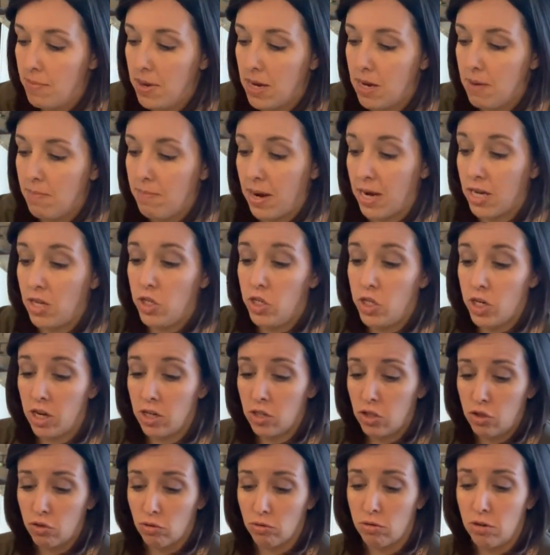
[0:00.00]
In my
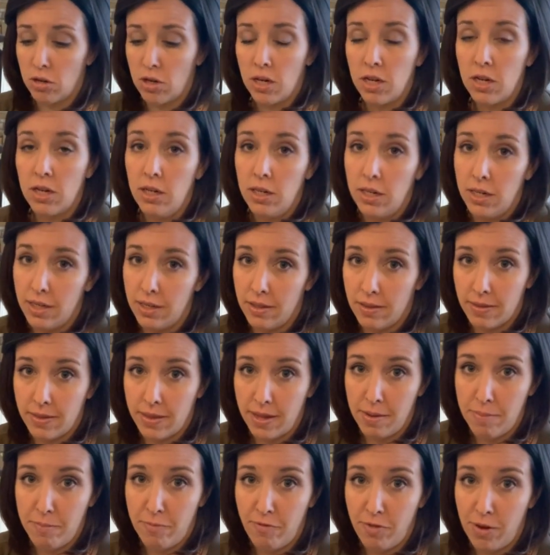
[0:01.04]
junk drawer,
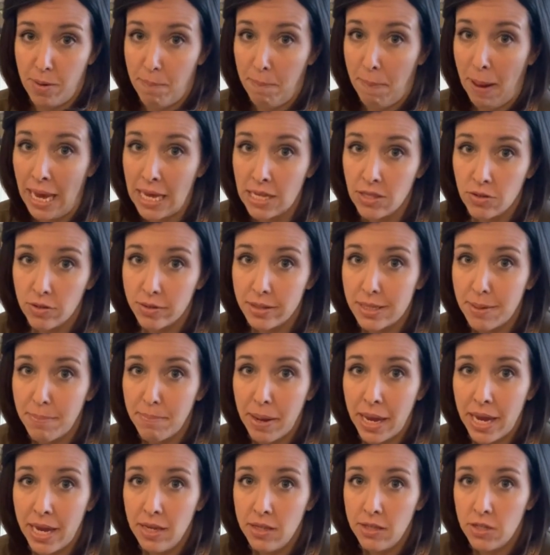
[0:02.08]
they fit pencils and
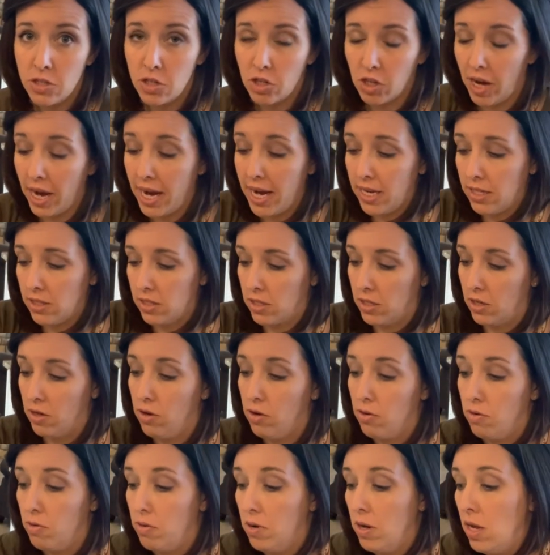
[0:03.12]
pens great.
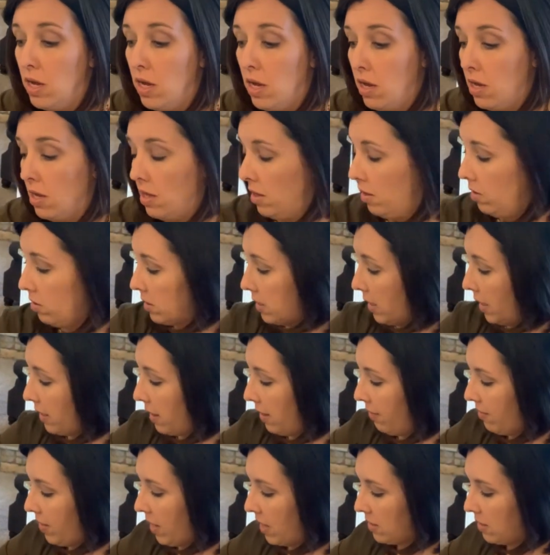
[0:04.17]
So looks like
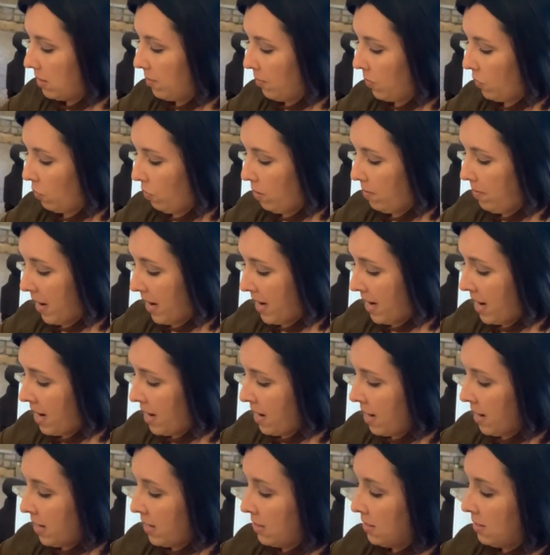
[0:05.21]
they've got some
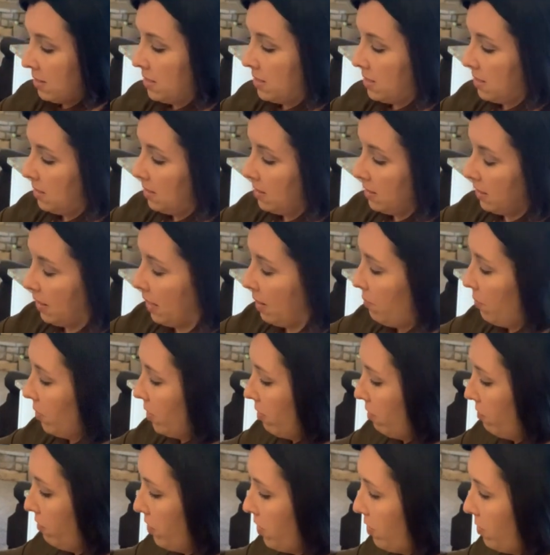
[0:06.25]
3x9s. Came with
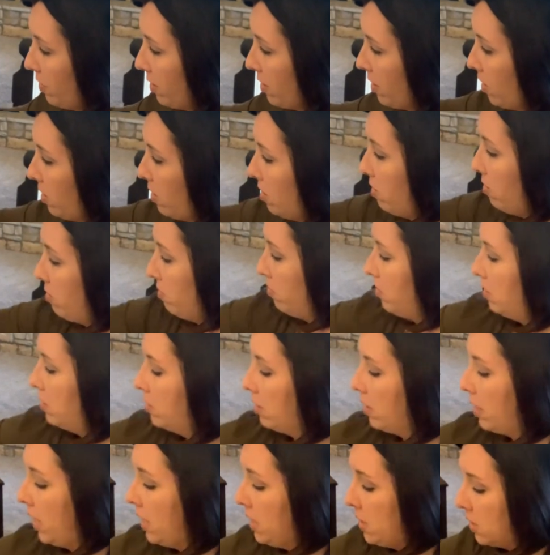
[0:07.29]
a few of those, so
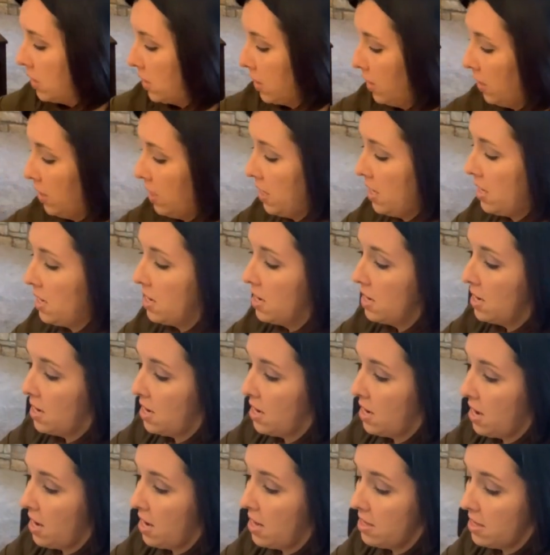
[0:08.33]
that's good.
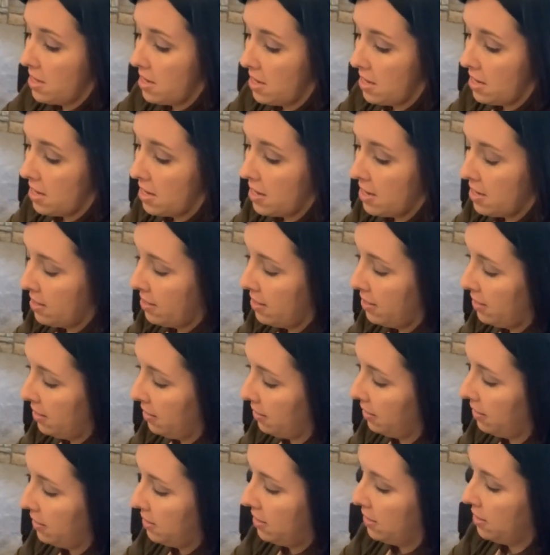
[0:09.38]
And then
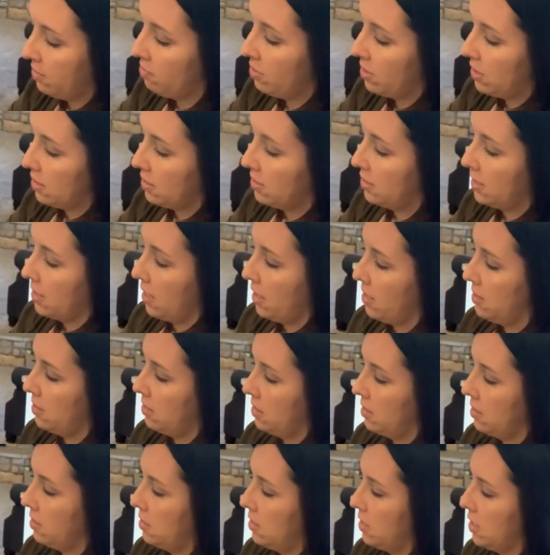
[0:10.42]
let's see what this size
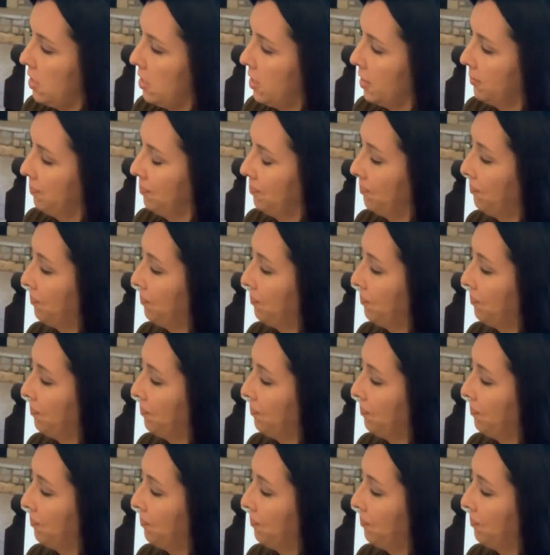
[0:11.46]
is here.